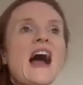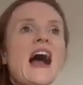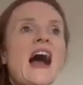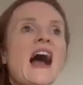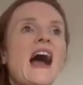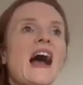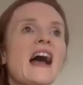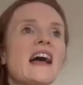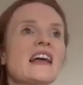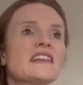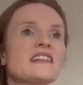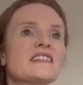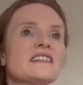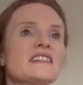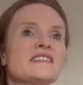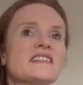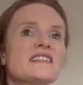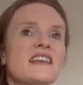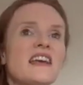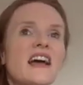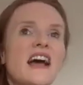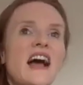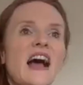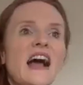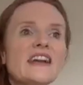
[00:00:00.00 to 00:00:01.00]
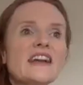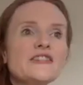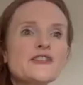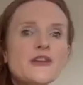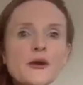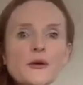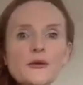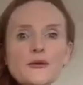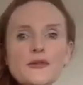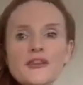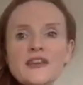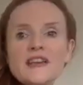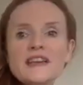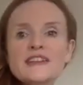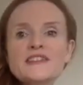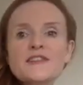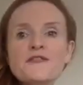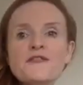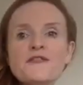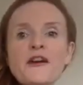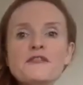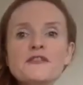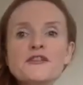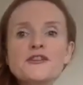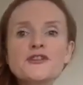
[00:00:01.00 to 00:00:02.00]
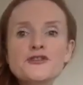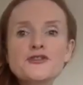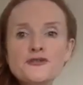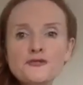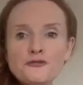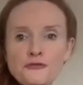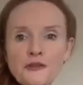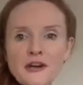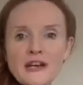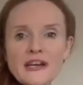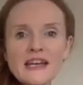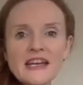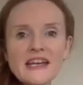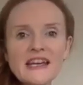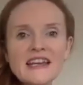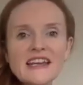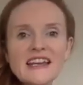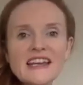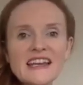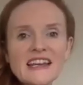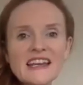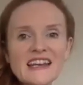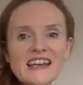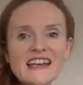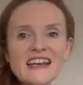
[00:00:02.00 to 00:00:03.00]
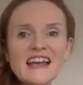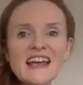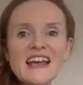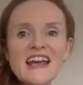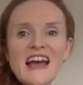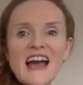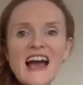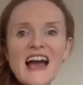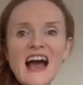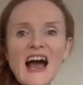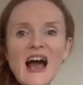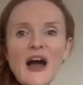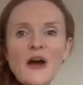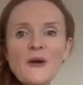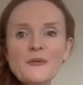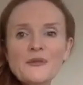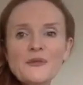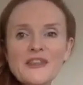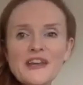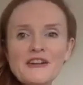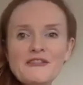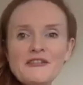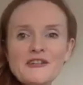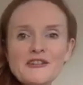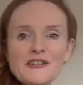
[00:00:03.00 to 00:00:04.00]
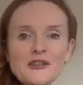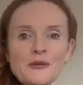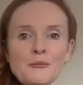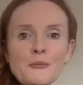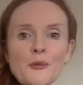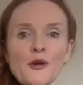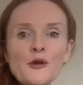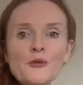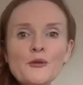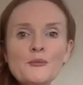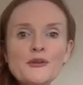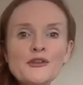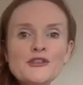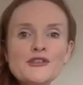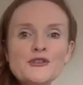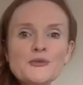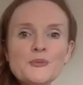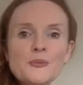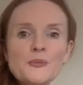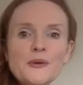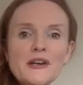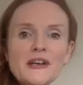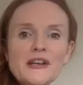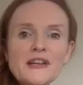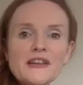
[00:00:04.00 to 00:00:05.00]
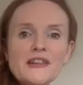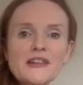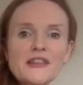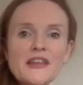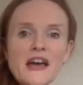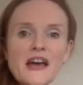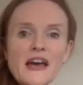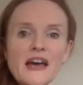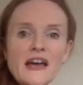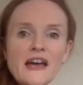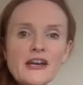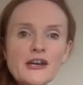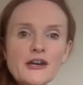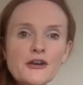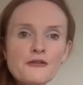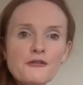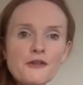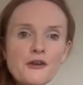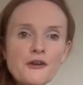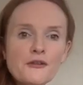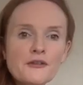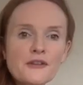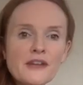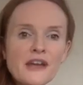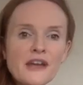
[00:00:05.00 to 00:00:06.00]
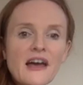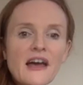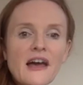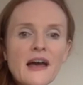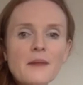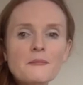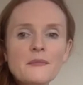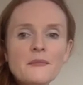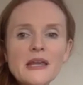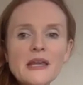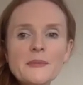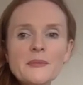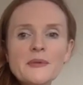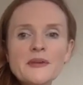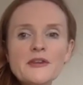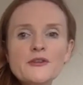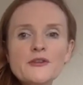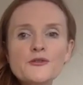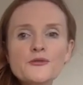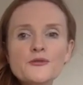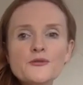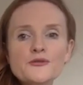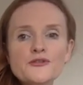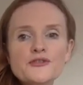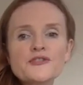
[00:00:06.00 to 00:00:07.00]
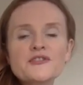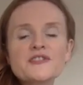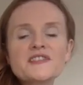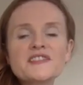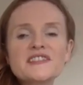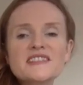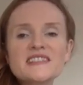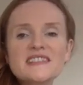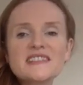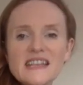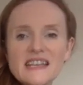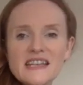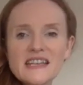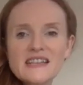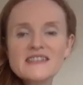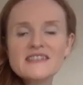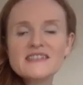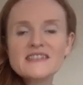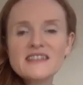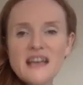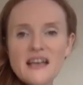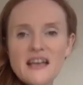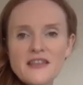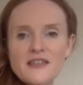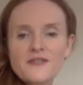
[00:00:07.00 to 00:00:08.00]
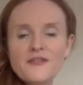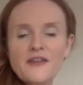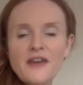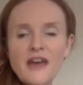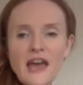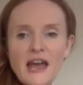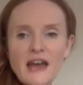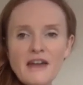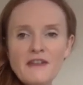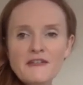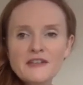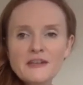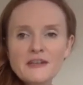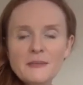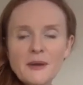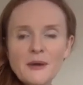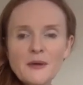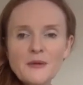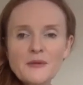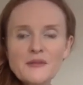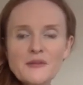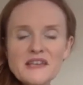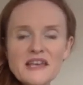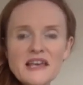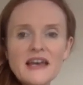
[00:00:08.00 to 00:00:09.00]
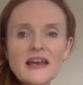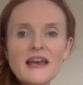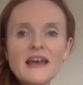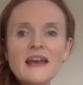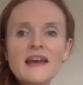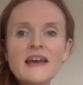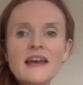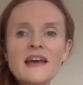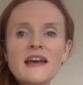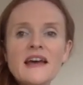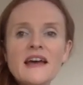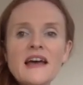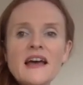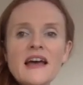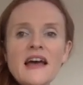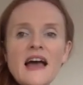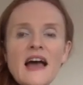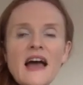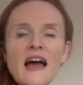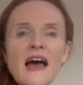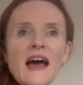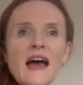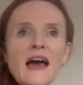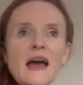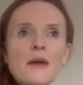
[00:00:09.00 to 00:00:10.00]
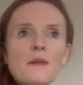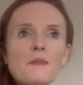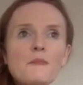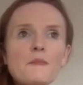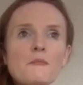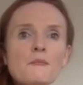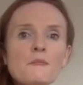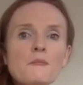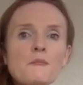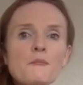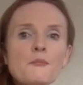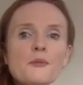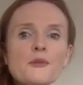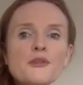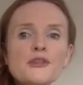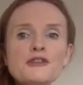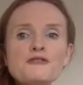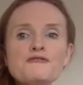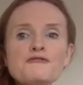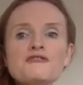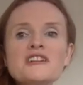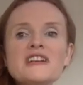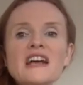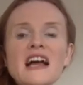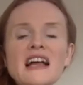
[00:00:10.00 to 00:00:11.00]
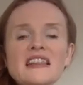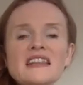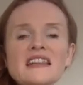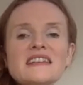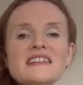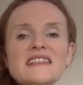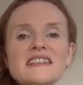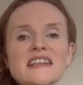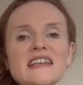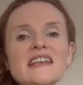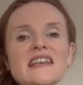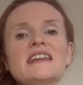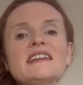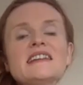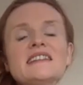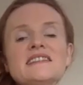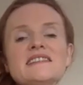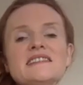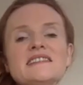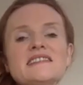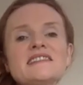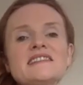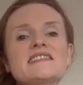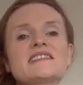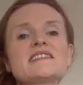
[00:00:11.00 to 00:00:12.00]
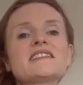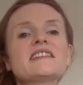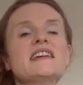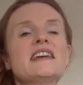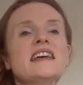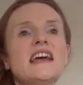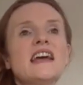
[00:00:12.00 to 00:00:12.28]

and I know things are very tricky out there at the moment with uh, Corona, and maybe you're just sick to death of hearing about it. Um, but the reality is,